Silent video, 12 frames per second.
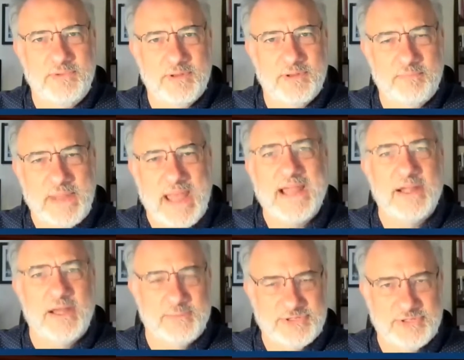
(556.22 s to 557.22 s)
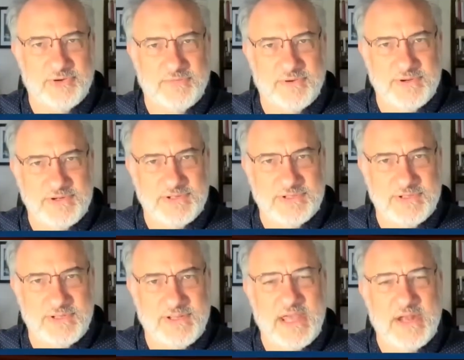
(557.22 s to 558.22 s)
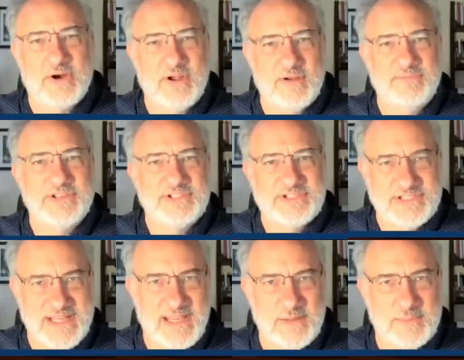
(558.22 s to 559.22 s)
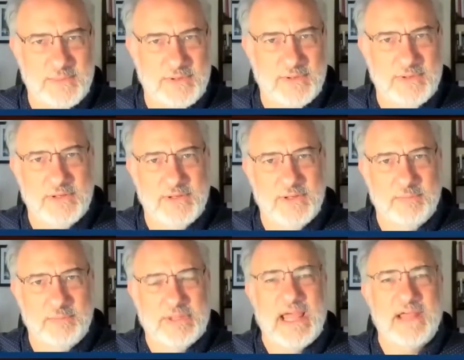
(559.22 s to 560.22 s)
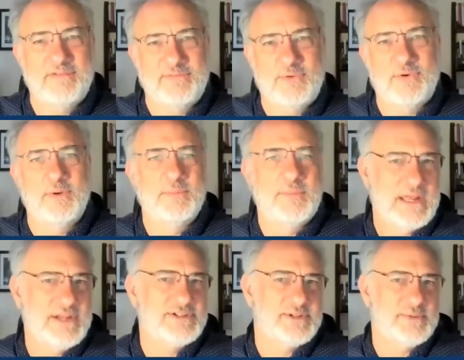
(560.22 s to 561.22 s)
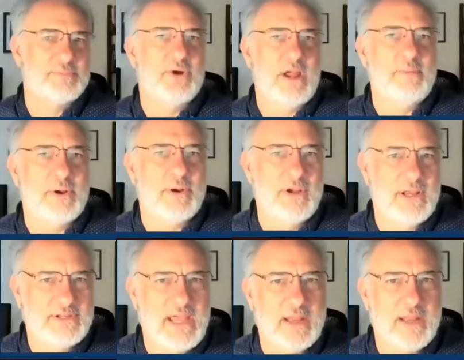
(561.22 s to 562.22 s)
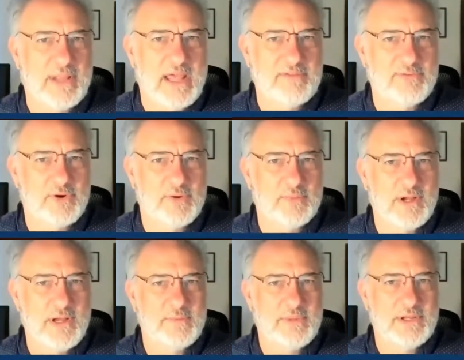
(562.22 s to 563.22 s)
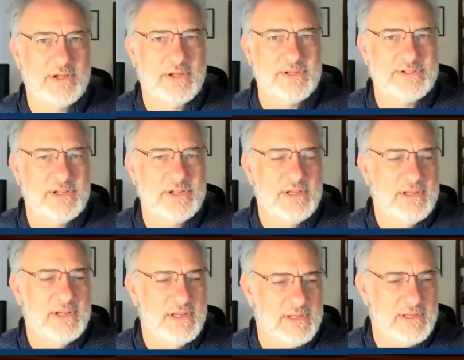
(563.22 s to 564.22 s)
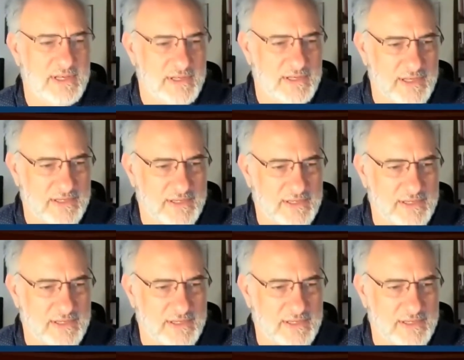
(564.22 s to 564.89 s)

backup servers that are of the same platform that is the primary attack platform, right? Because it it it